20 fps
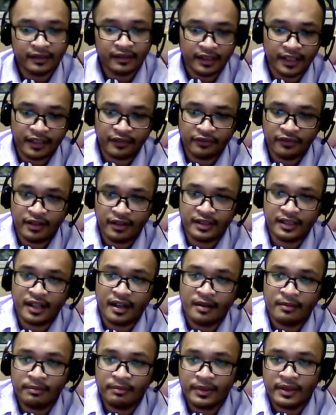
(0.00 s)
Okay, for
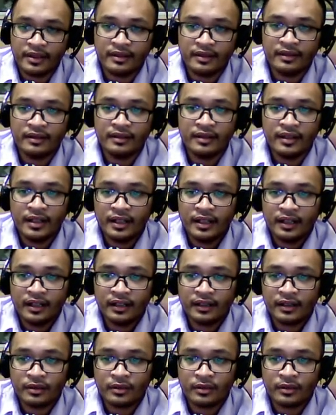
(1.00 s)
example, the